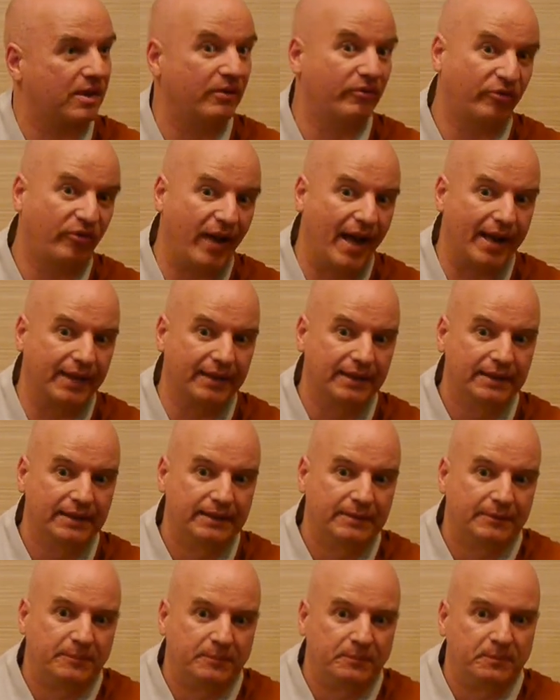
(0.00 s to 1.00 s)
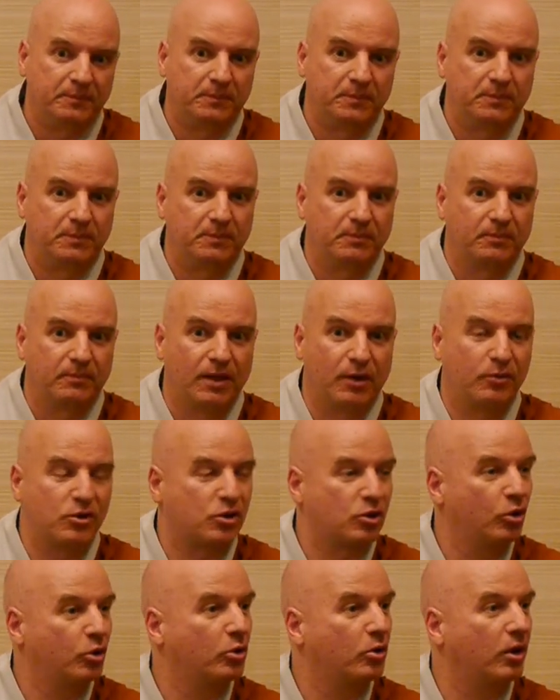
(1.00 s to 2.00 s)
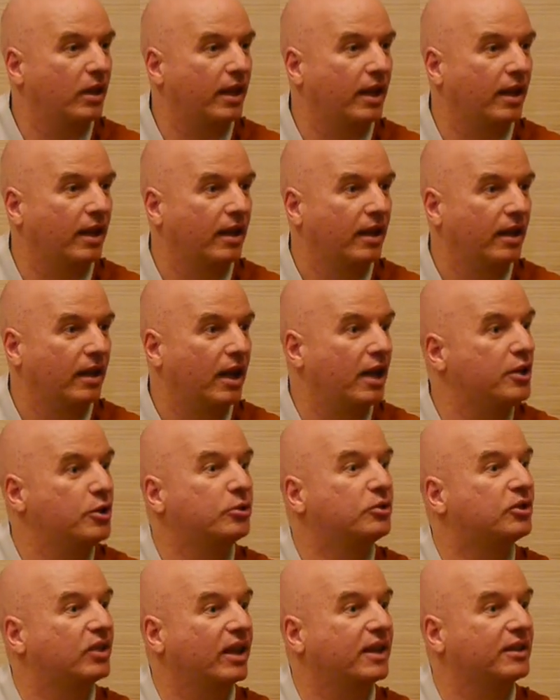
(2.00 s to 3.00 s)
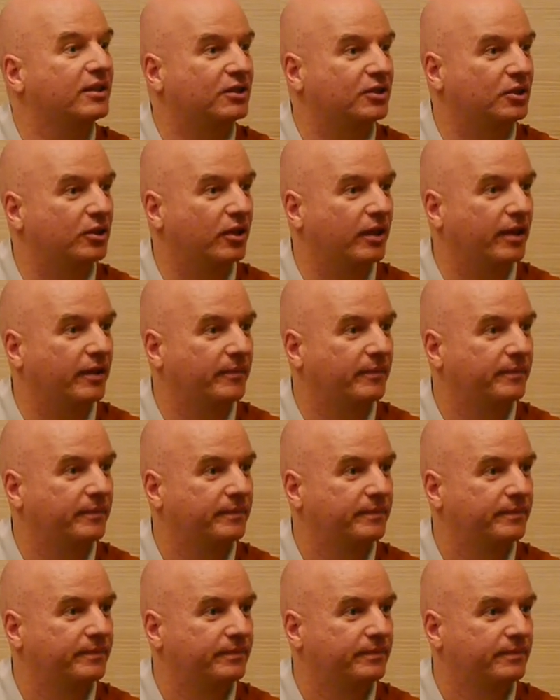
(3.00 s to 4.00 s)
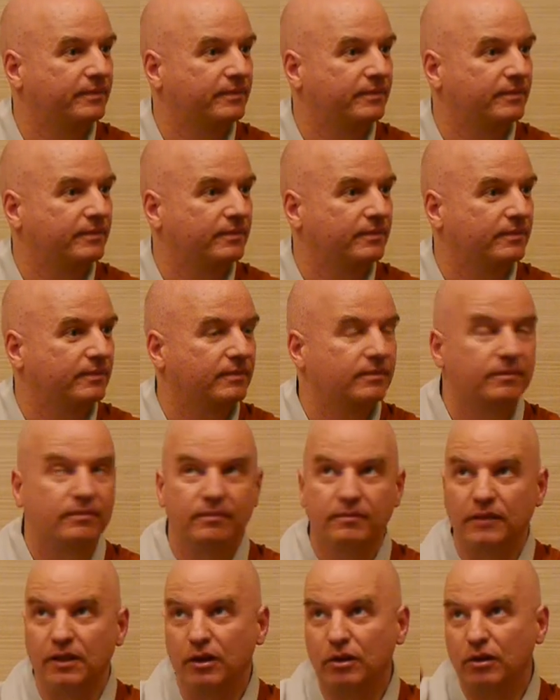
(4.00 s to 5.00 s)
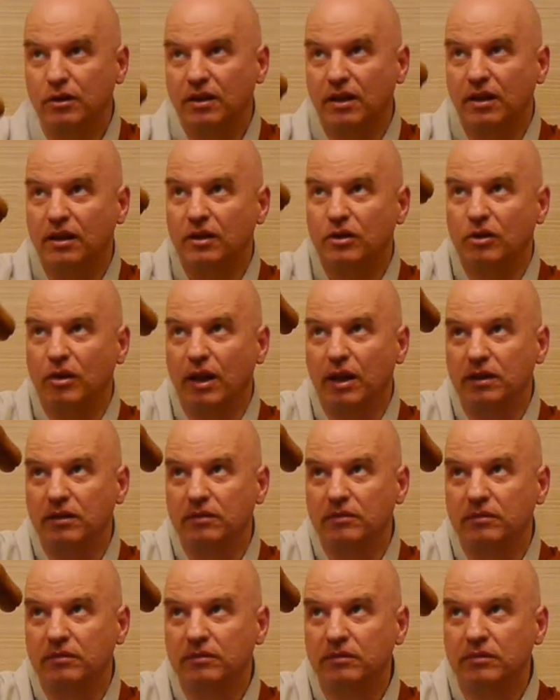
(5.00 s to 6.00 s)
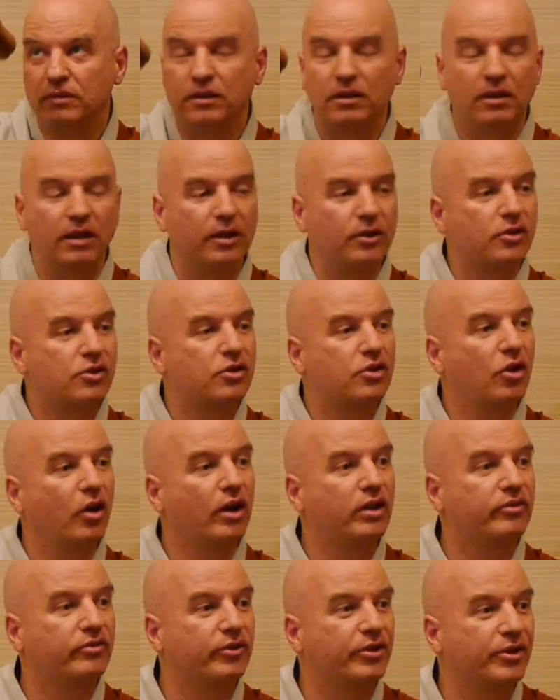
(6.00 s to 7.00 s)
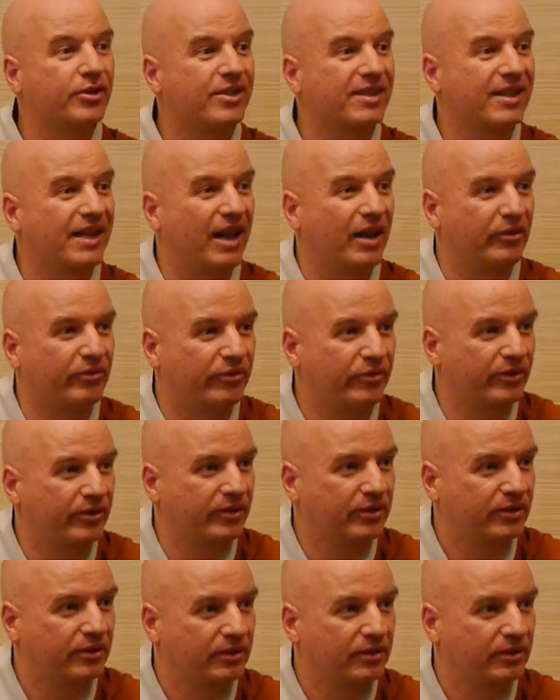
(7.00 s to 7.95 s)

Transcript: In fact, it was totally a new territory. You looked into it and you saw it for yourself.